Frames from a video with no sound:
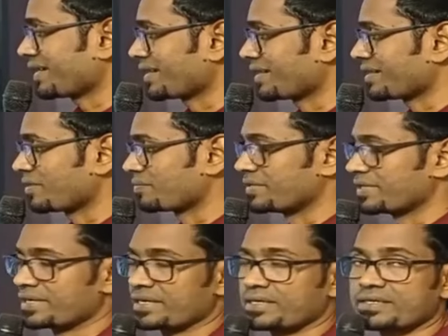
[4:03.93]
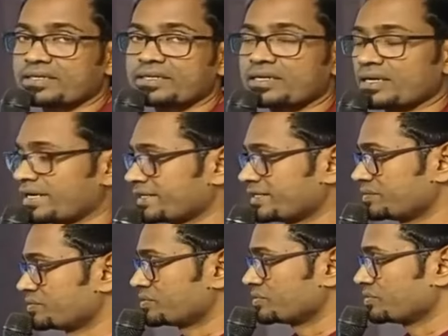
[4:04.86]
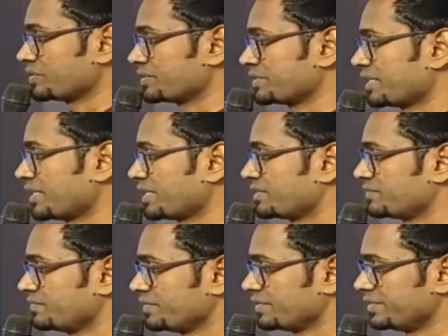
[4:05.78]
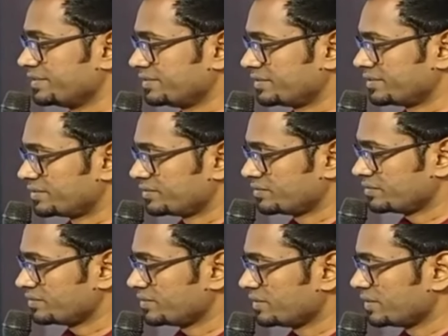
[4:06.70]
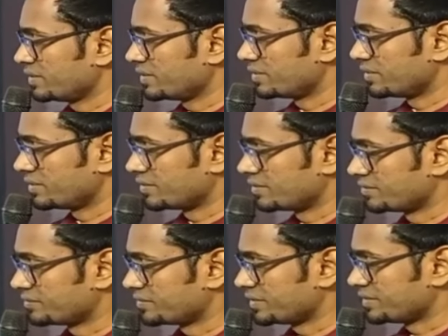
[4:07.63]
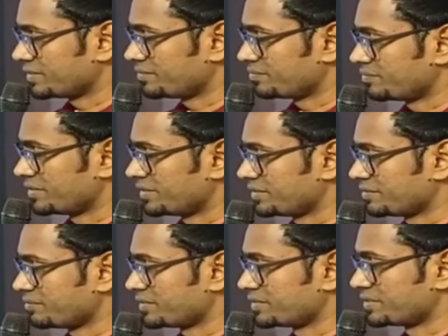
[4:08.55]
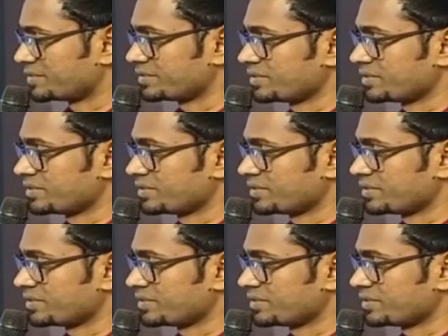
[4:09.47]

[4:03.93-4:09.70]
and update items to it, and we'll see some basic methods